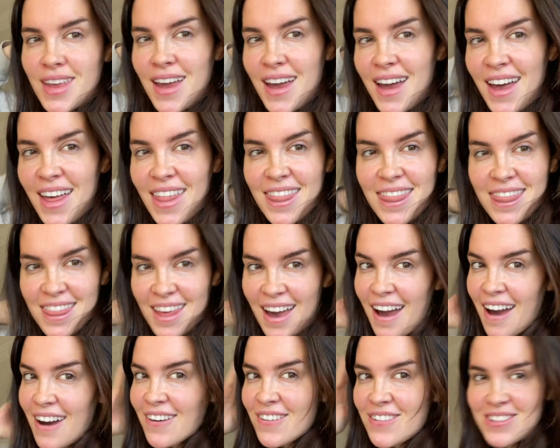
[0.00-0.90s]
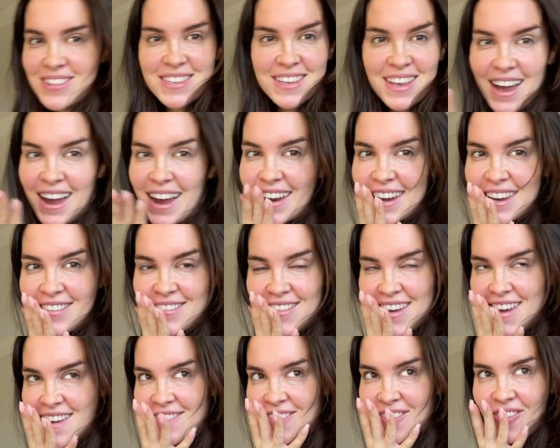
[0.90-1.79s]
And that was kind of
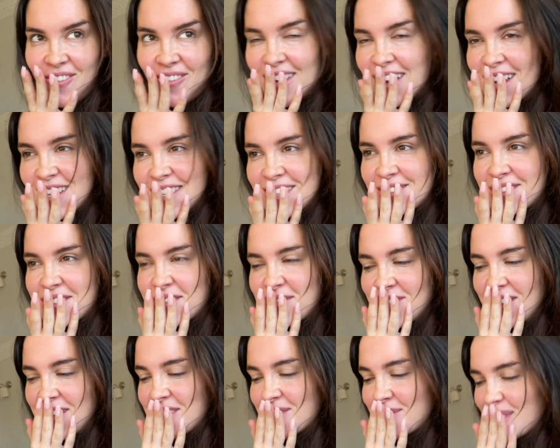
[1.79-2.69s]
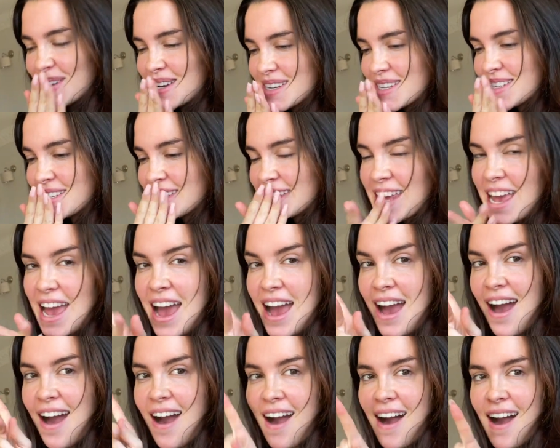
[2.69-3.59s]
it for week 2 of Vlogmas.
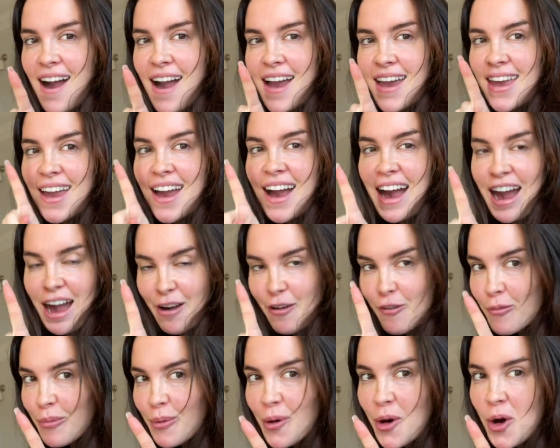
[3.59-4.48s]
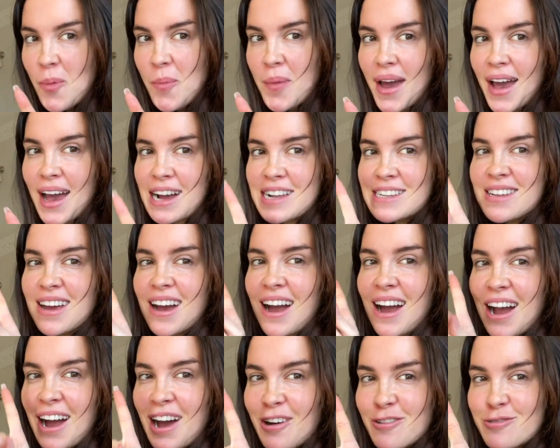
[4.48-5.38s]
I have bought a bed, I
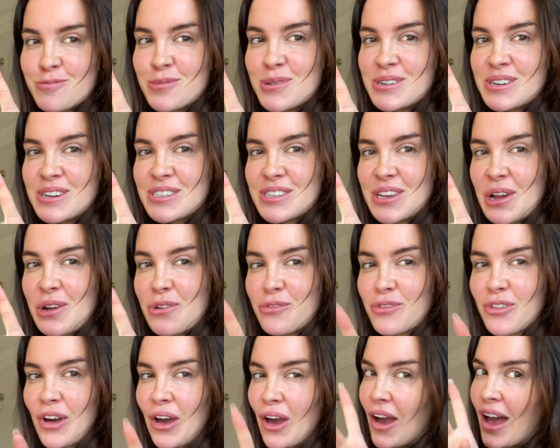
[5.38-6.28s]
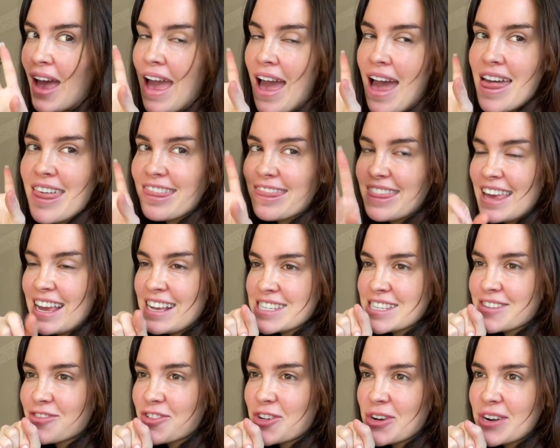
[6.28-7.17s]
have bought a sofa.
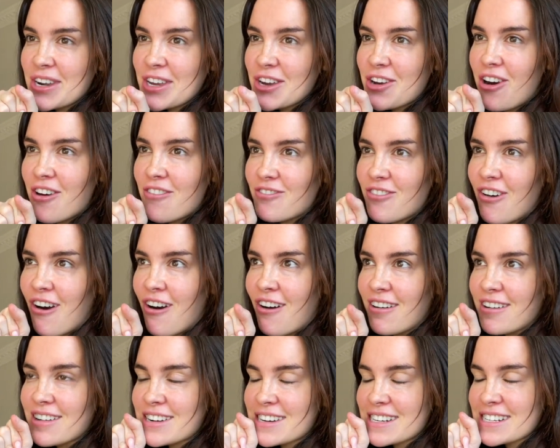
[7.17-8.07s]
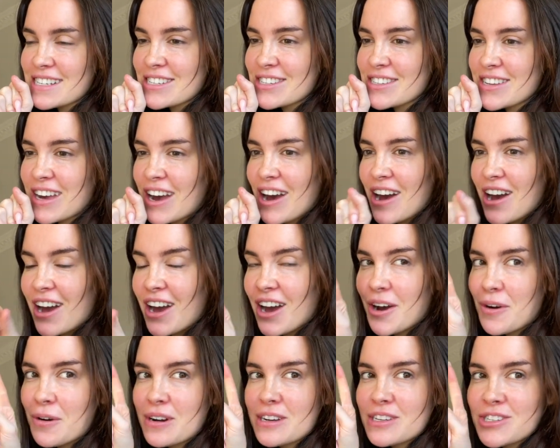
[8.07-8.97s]
Things have already gone wrong,
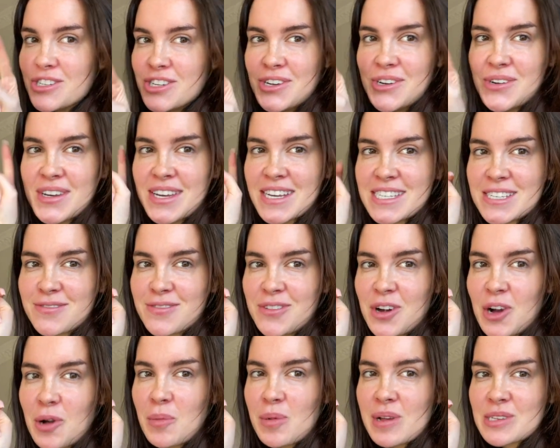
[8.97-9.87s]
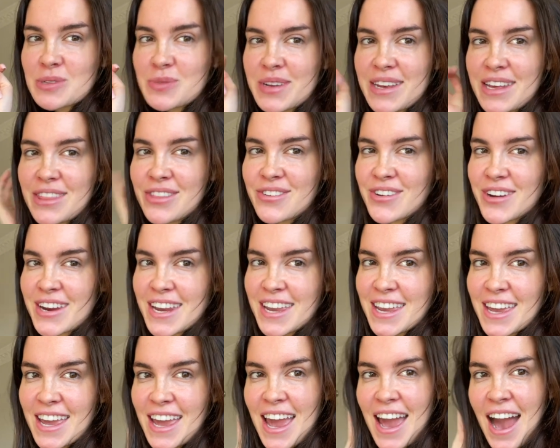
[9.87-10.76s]
so tune into Vlogmas week
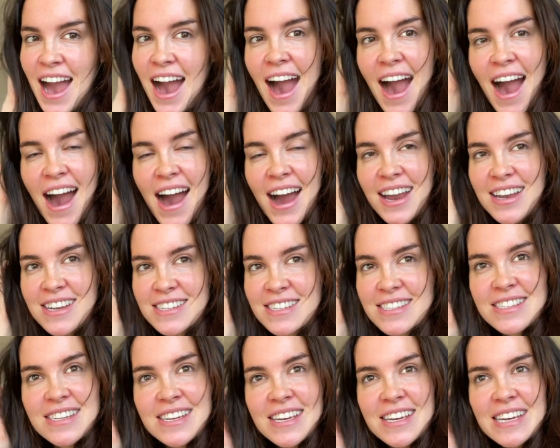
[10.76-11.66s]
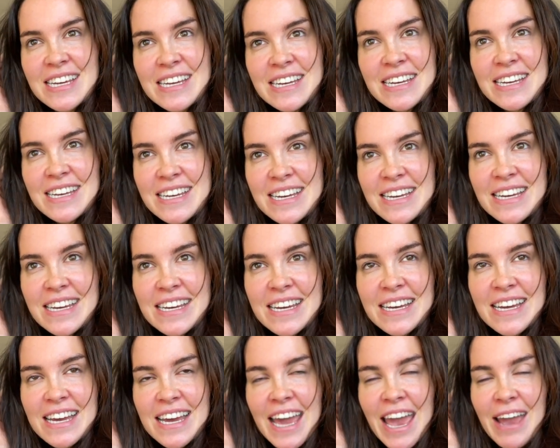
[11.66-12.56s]
3 and
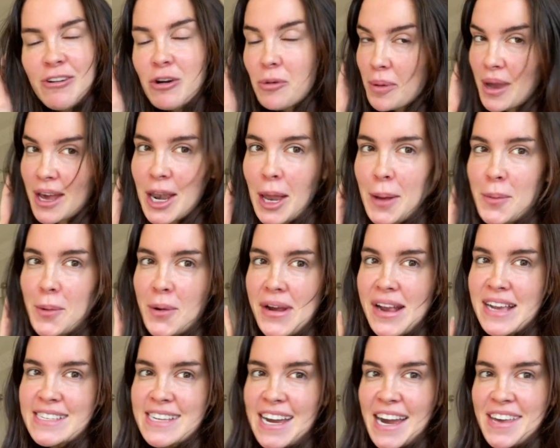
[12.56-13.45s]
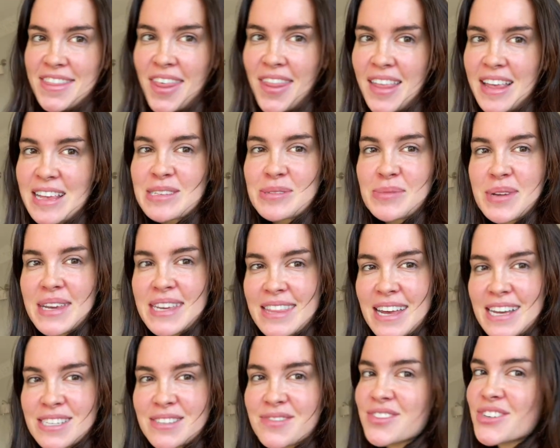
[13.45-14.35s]
it will be a lot more exciting than this week,
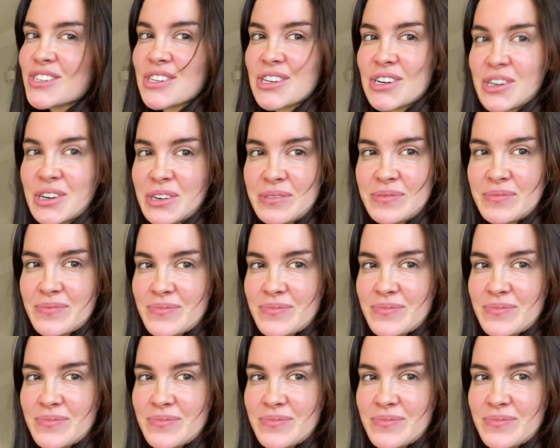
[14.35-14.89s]
that's for sure.